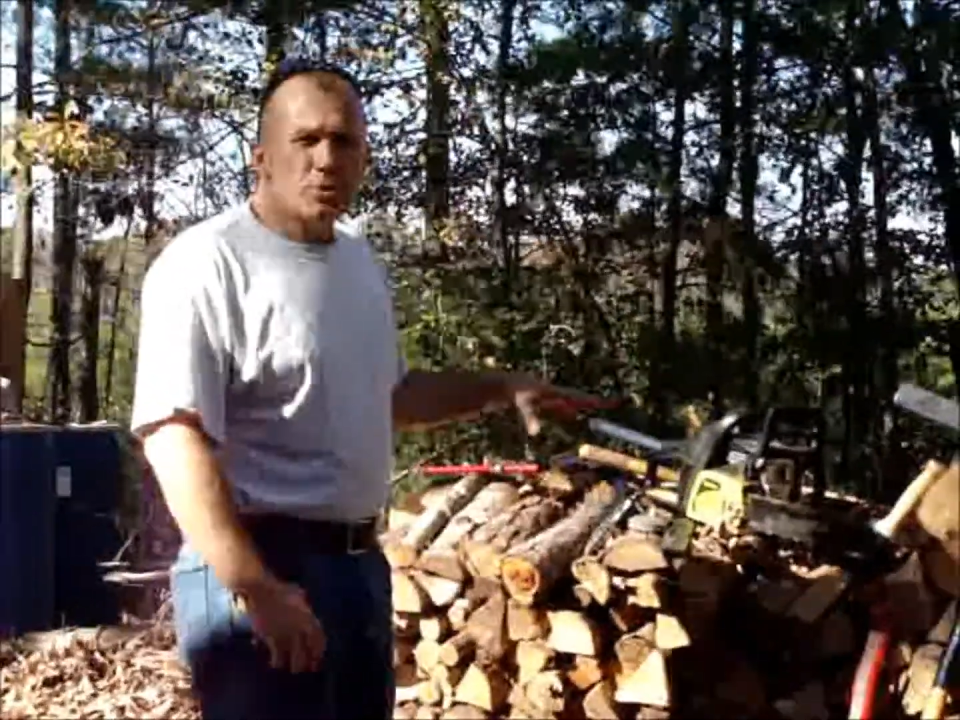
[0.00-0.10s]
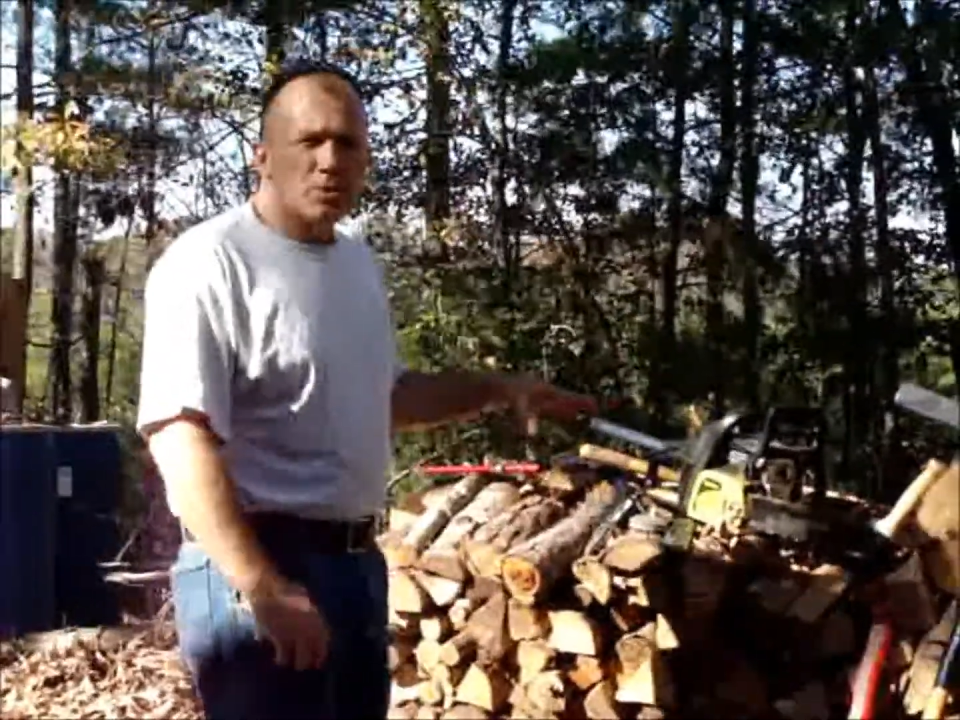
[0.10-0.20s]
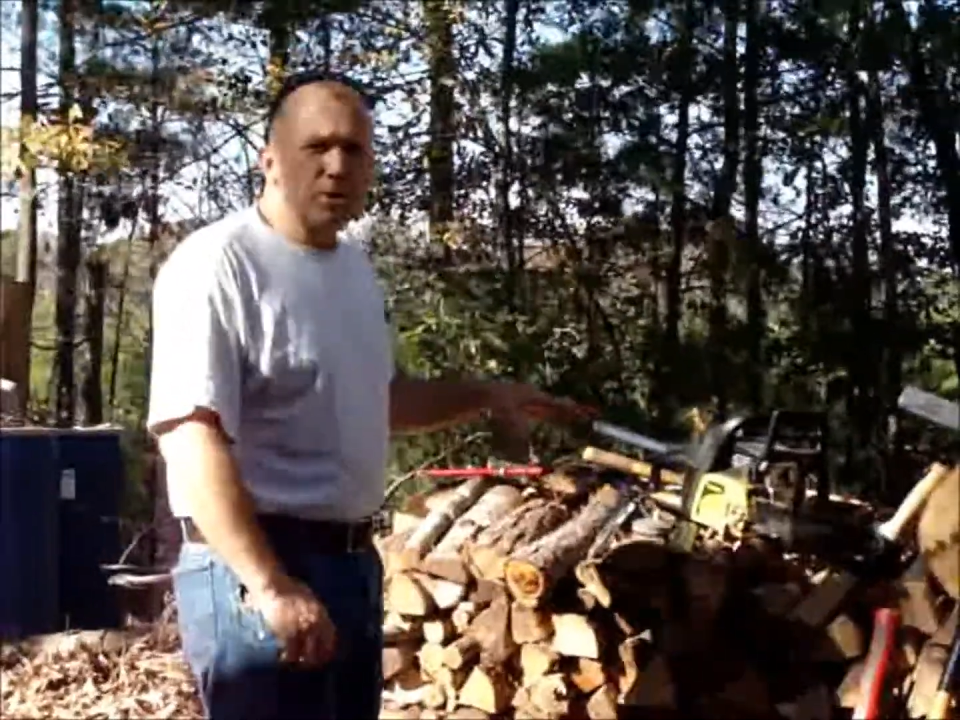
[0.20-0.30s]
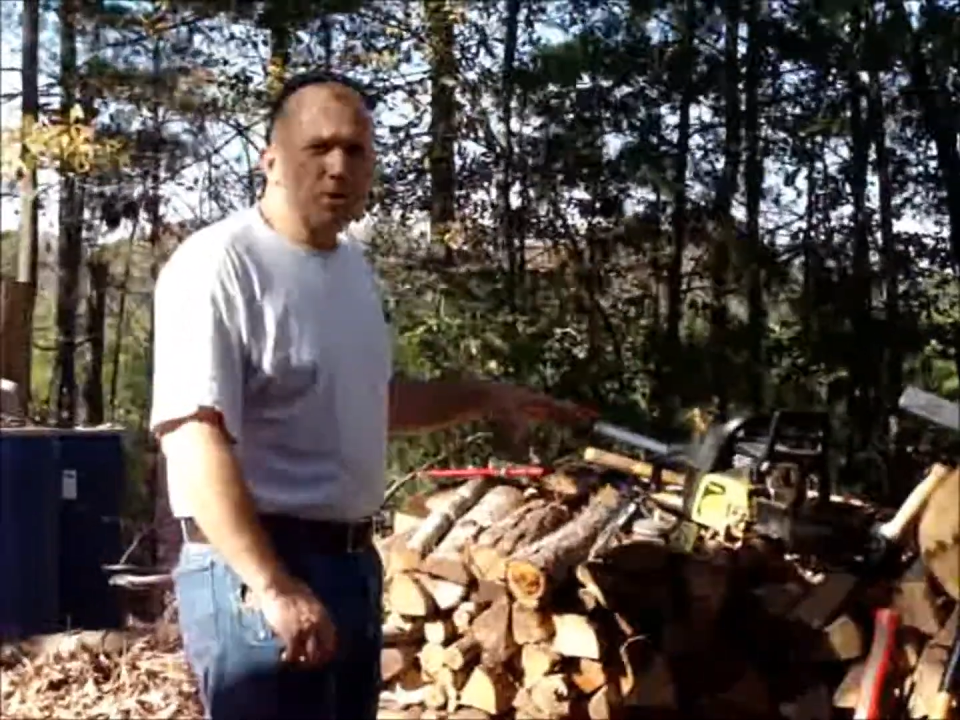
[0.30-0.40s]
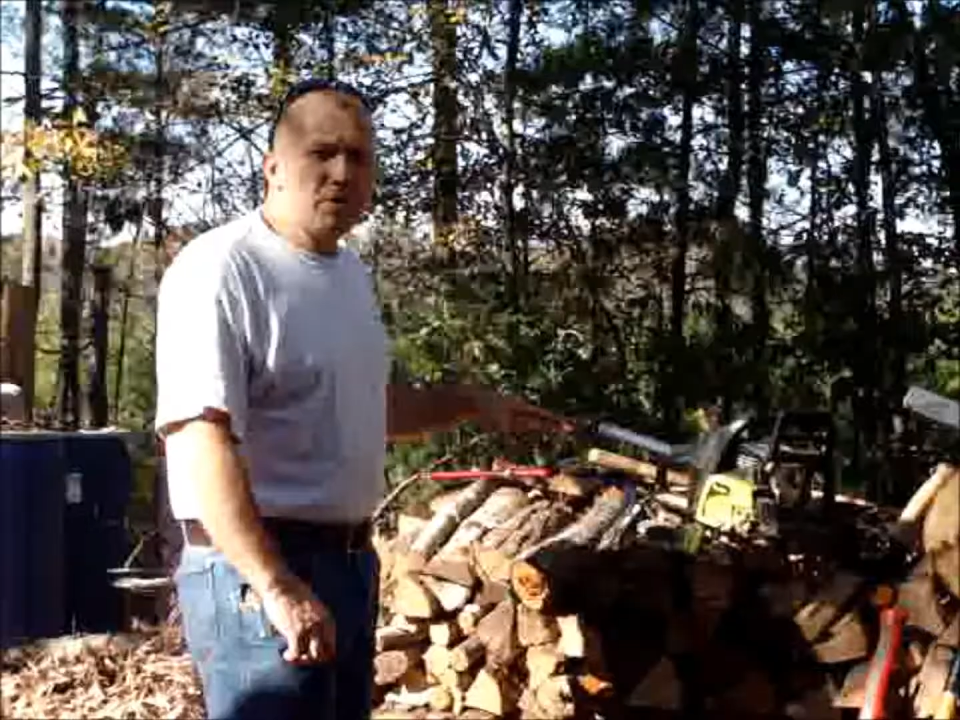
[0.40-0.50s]
to you
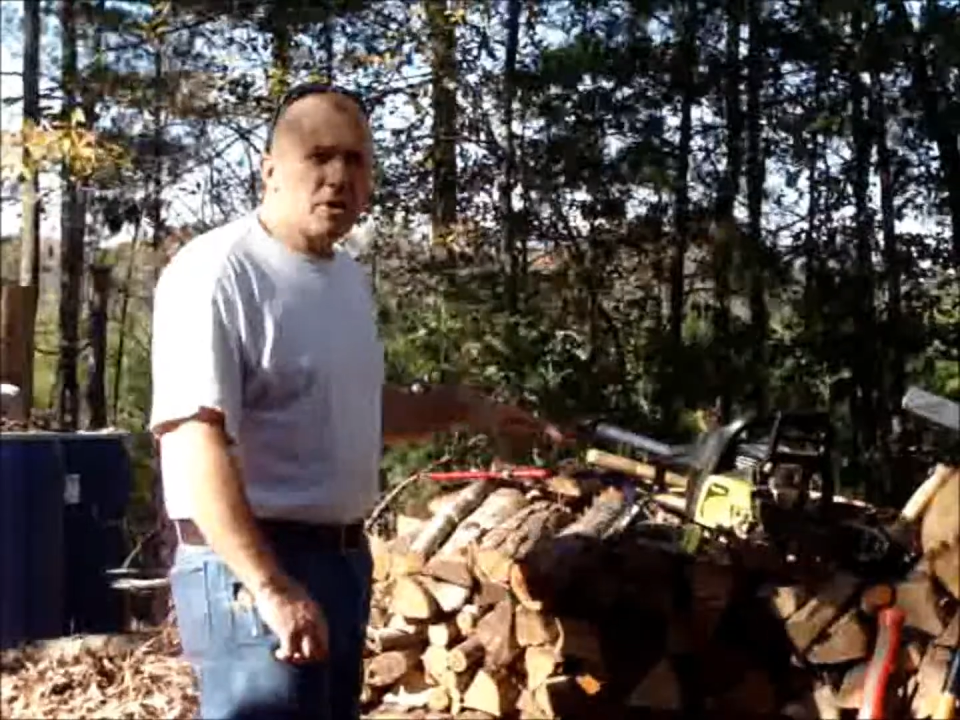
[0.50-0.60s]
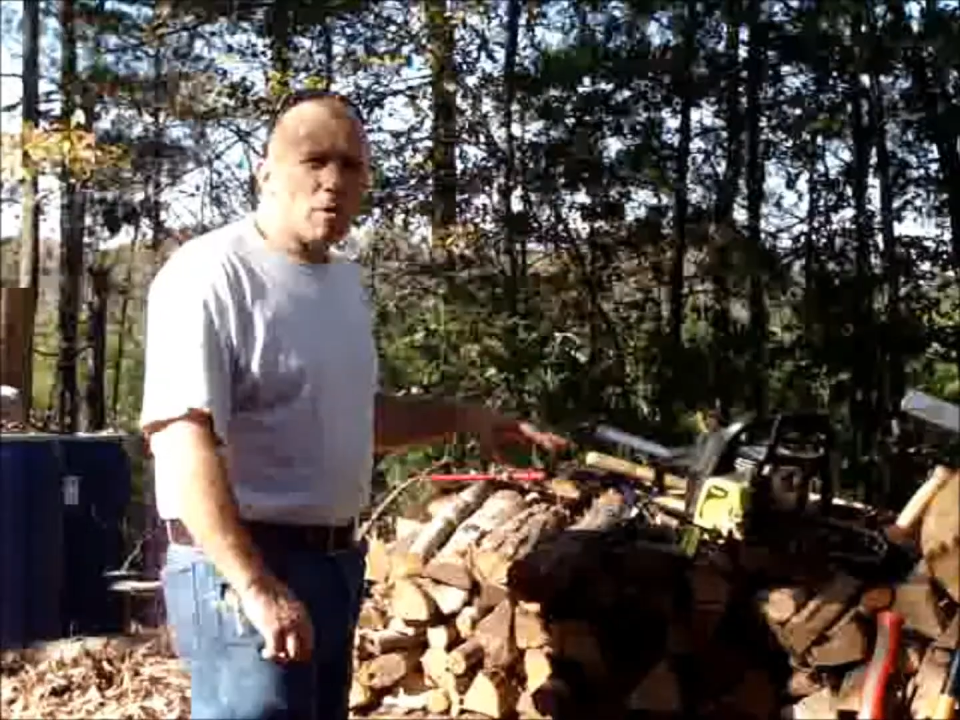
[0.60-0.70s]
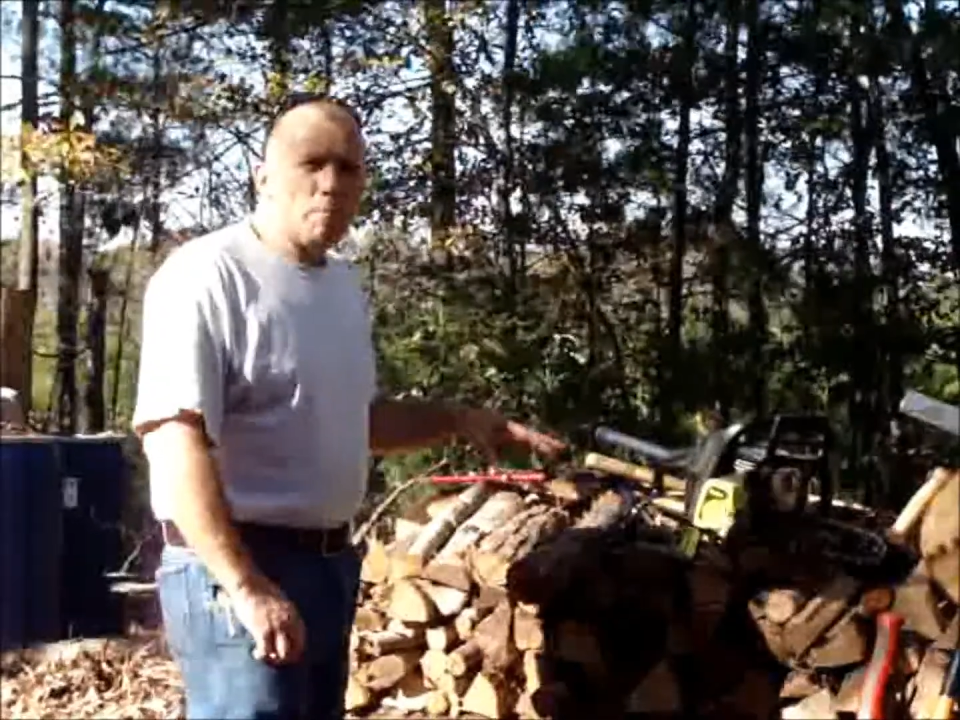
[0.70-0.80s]
a little bit